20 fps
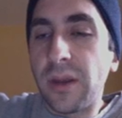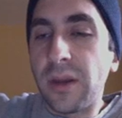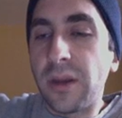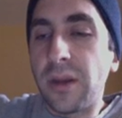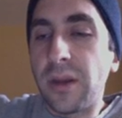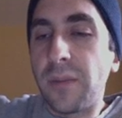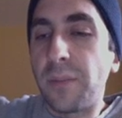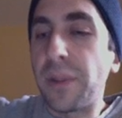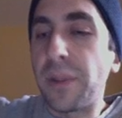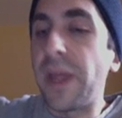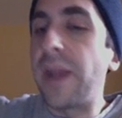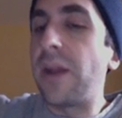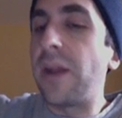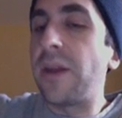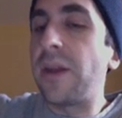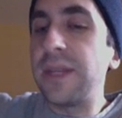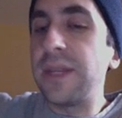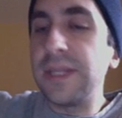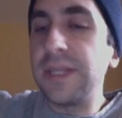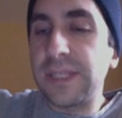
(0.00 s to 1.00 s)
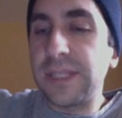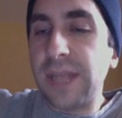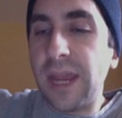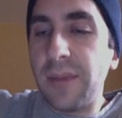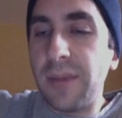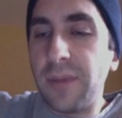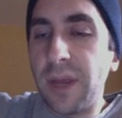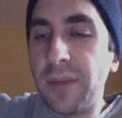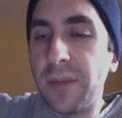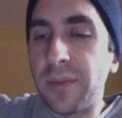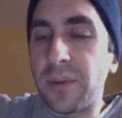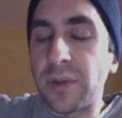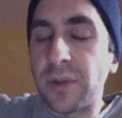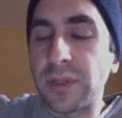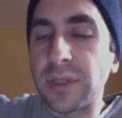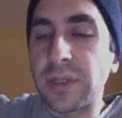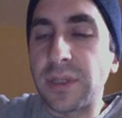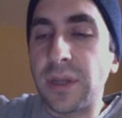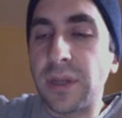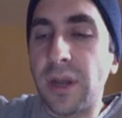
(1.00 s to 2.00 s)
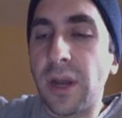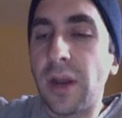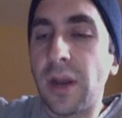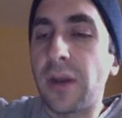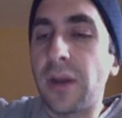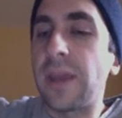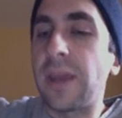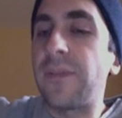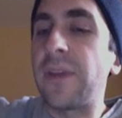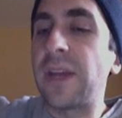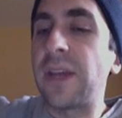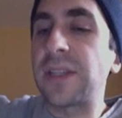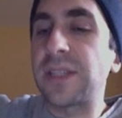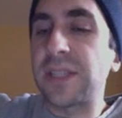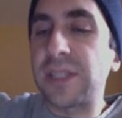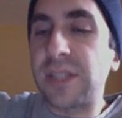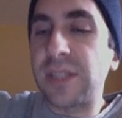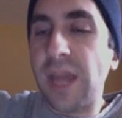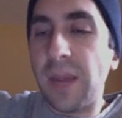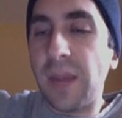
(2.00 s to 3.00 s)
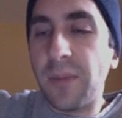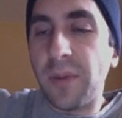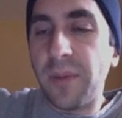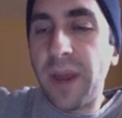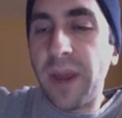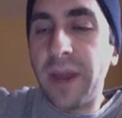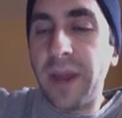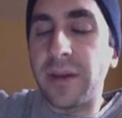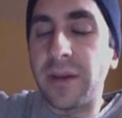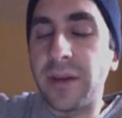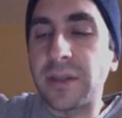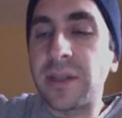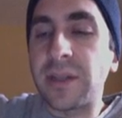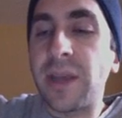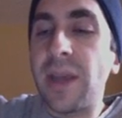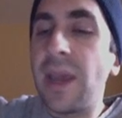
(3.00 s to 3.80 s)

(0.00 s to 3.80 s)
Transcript: playing on these same numbers, giving us the same reminders.